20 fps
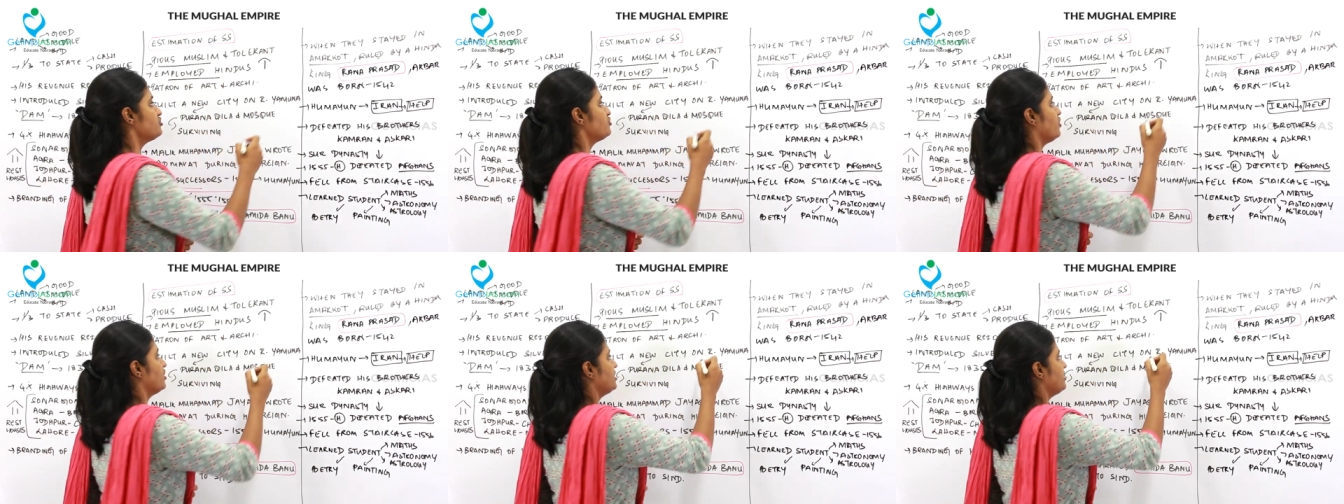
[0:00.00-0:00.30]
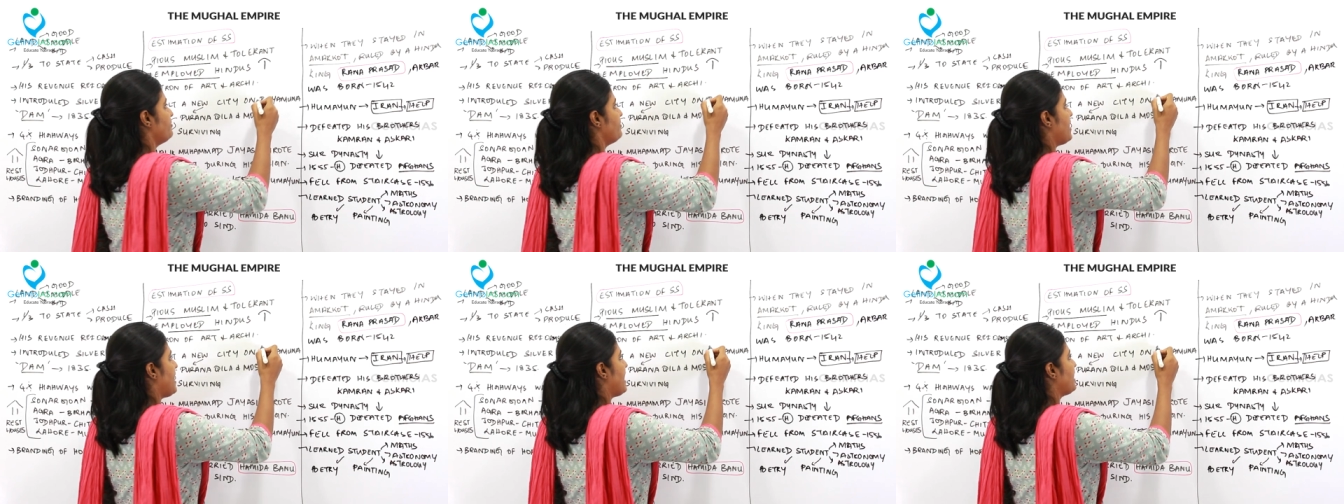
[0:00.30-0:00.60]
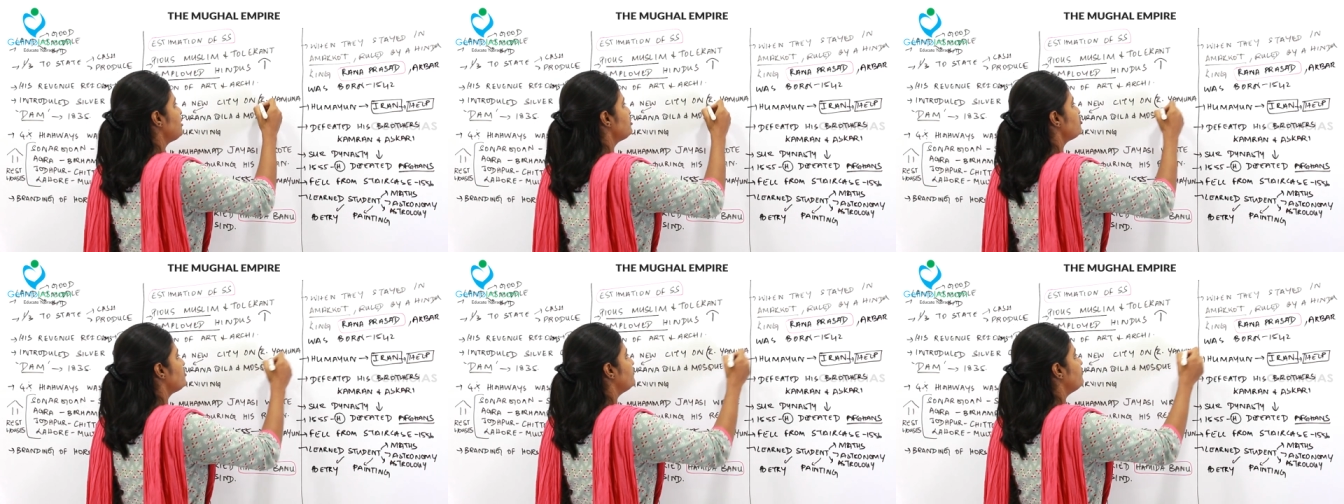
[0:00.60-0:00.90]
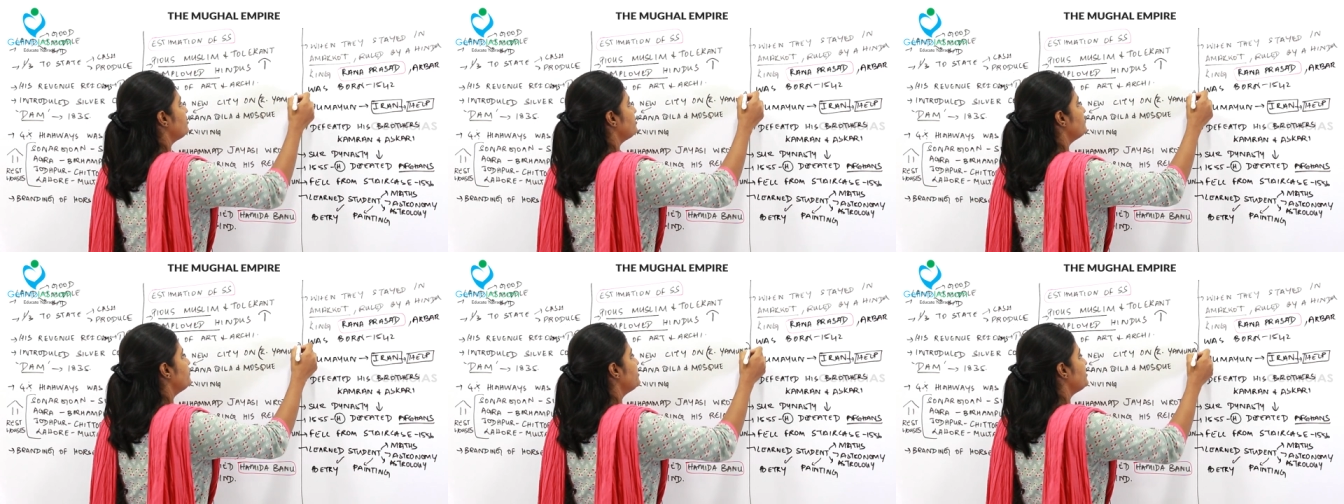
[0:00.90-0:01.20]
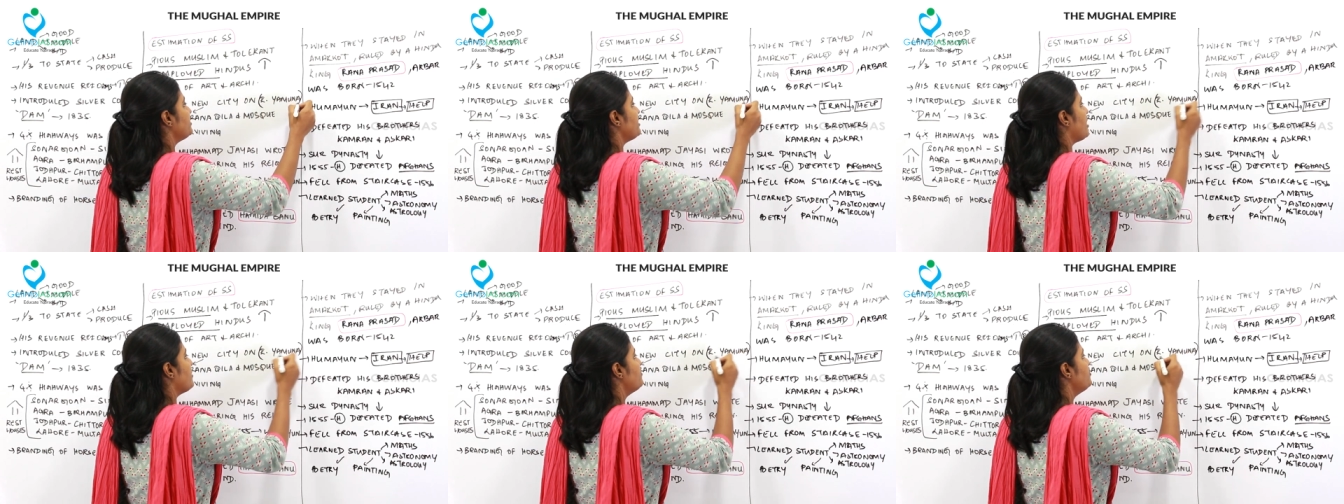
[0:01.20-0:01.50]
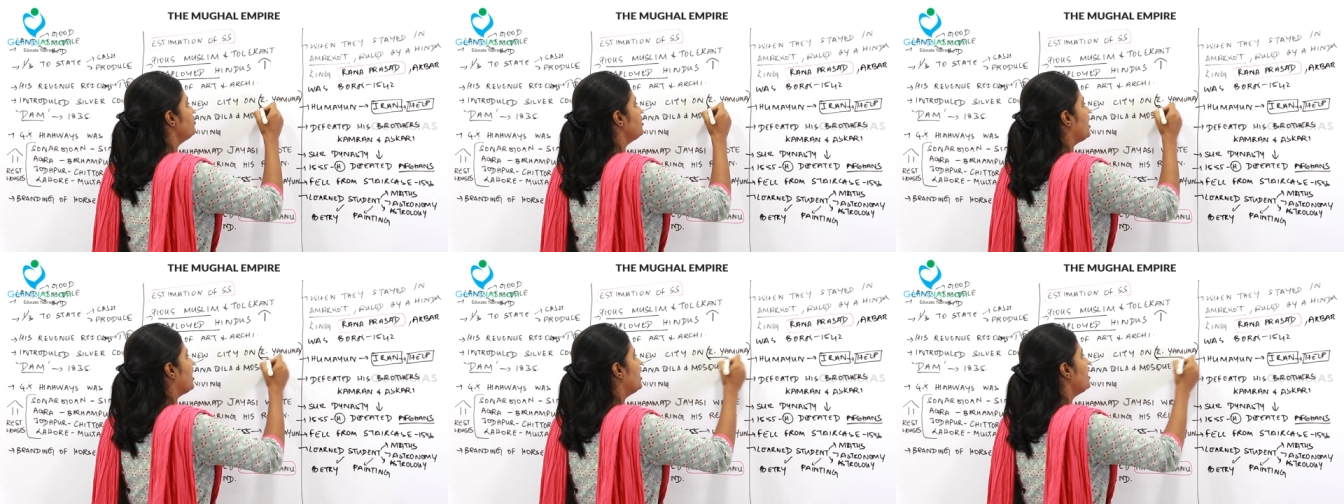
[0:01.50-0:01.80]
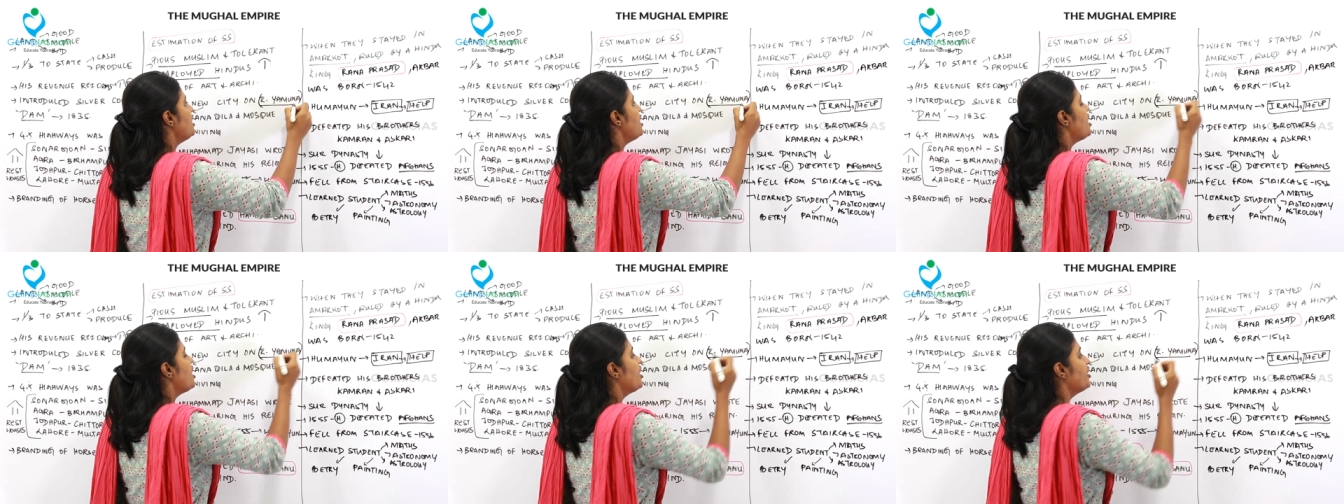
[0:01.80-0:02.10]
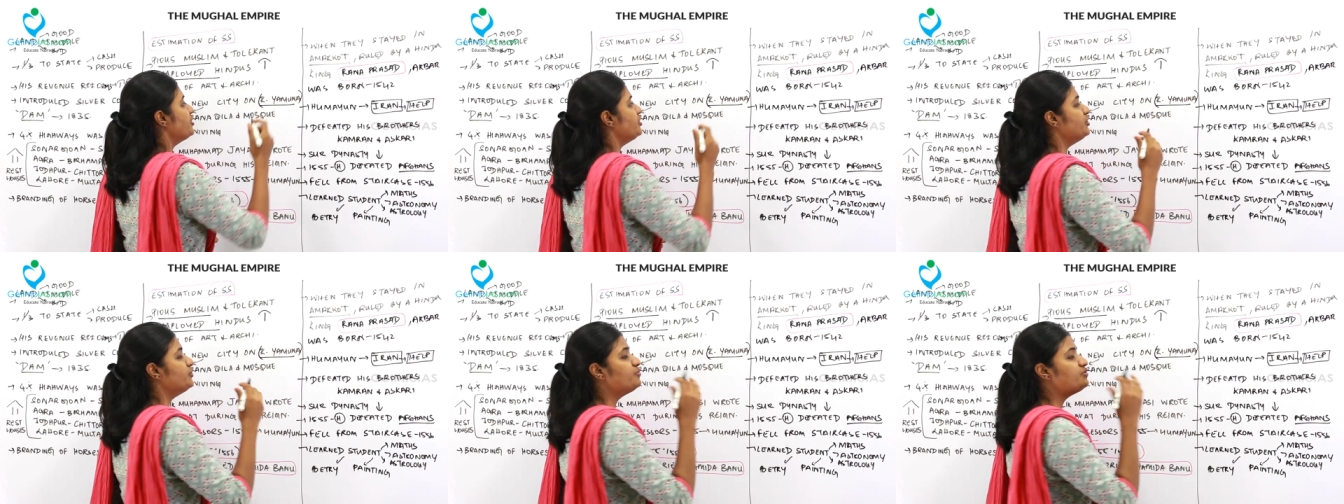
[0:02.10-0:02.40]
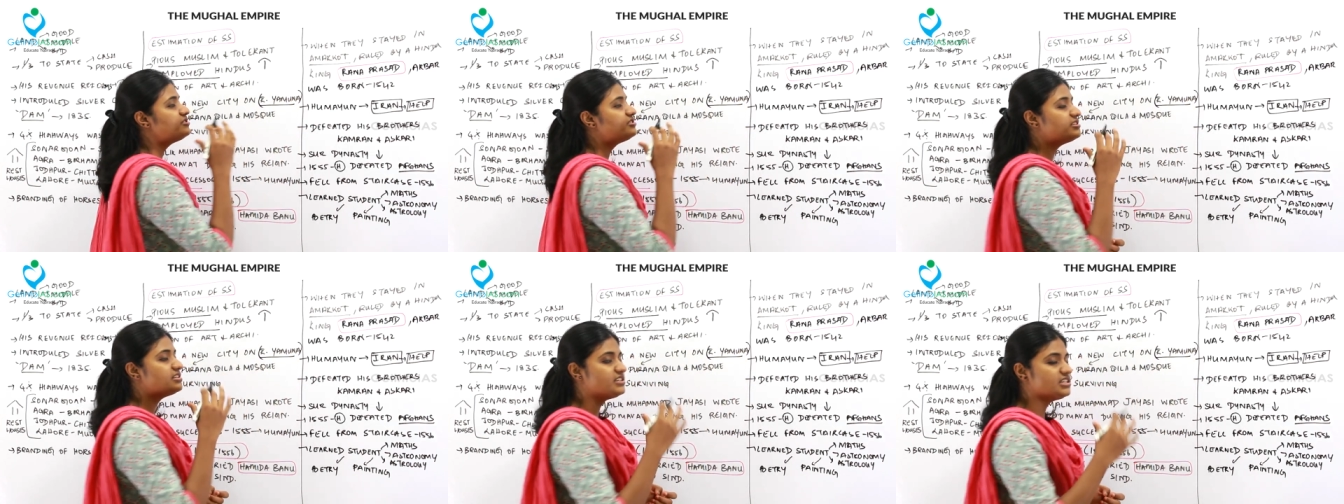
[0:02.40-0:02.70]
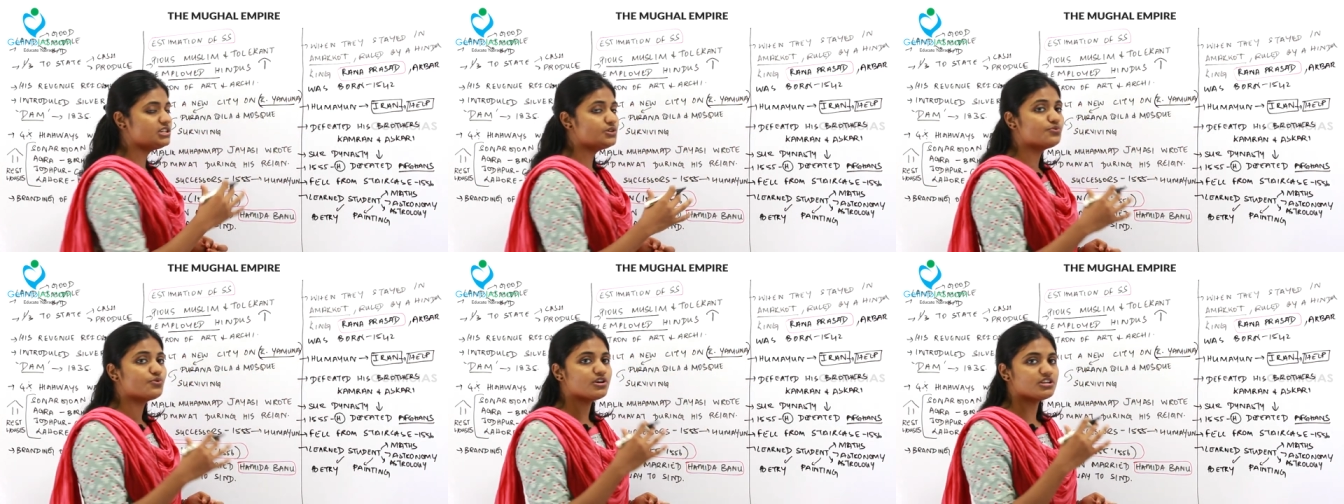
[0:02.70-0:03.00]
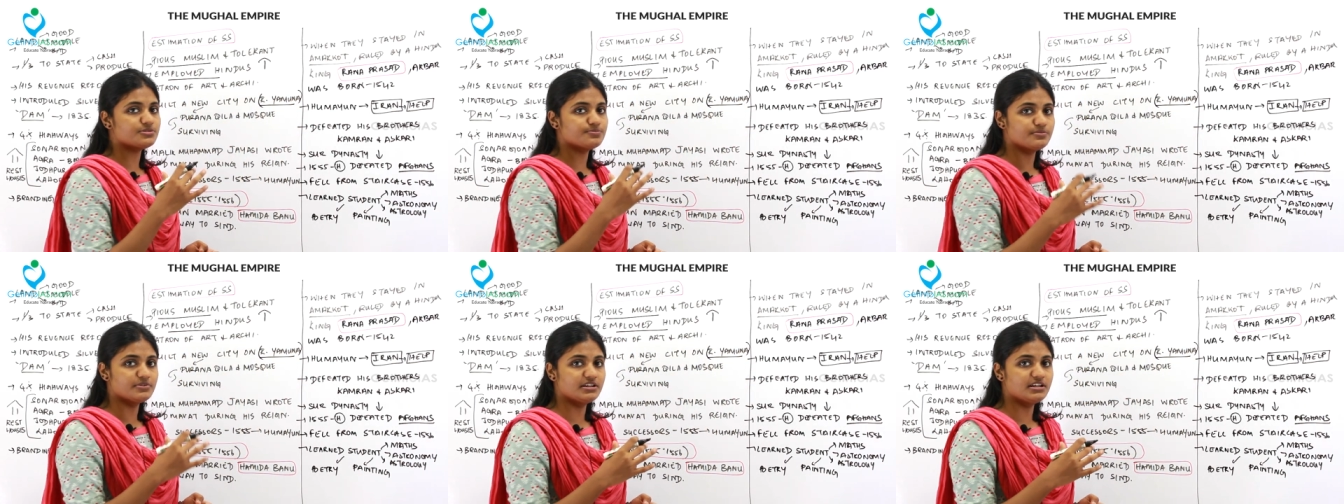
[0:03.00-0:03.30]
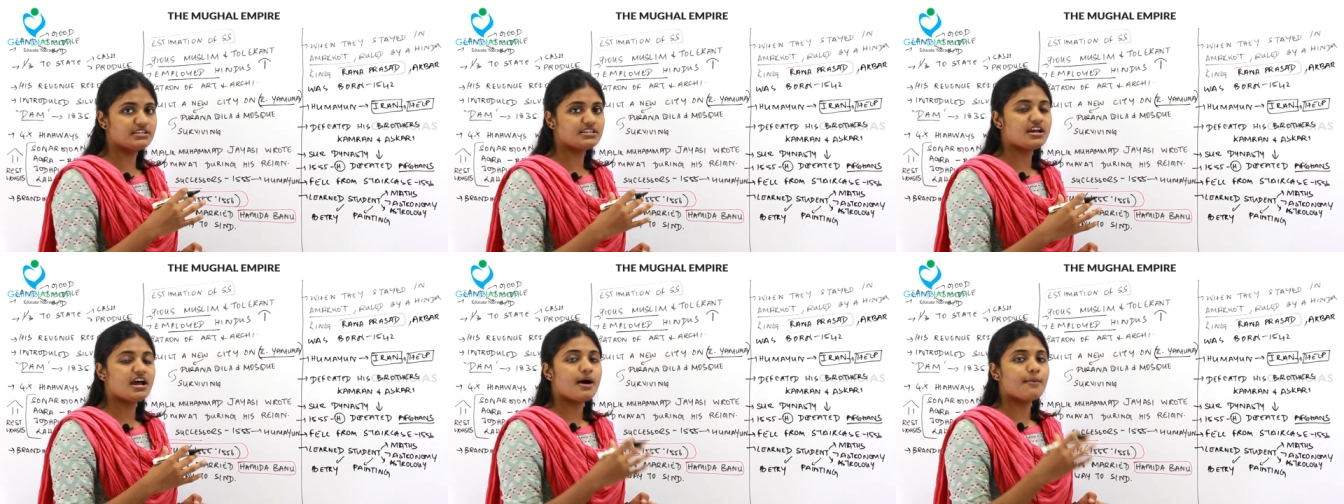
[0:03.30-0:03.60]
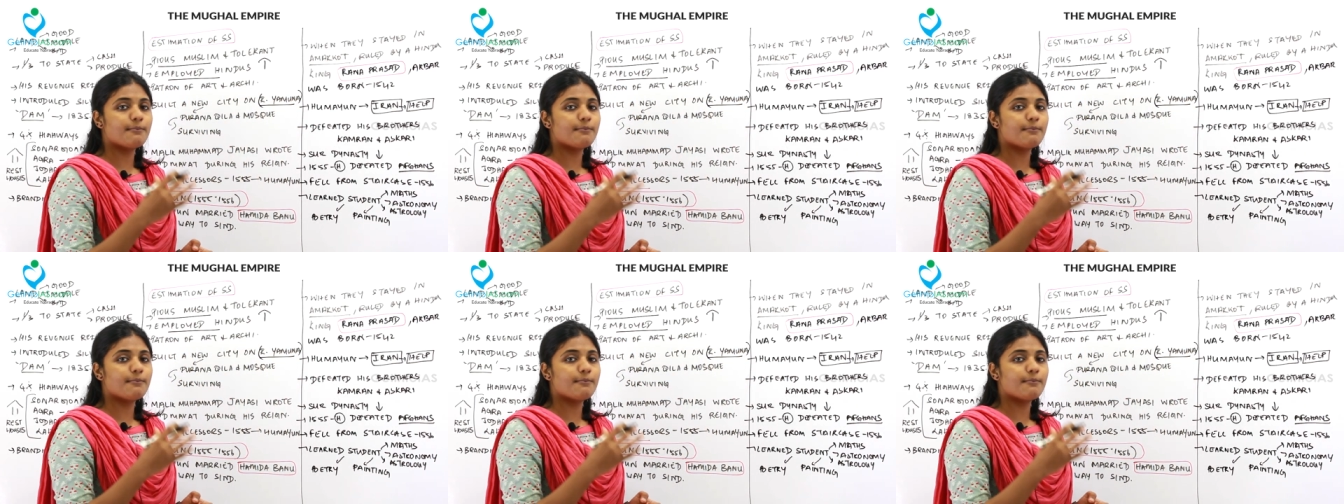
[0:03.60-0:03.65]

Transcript: So on the banks of river Yamuna, a new city was built,